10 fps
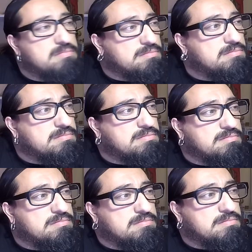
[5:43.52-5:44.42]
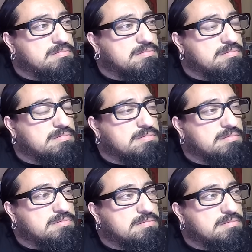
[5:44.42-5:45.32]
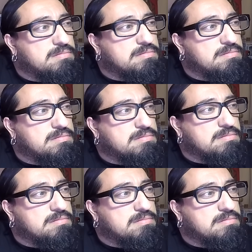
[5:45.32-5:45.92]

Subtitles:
Nothing is said.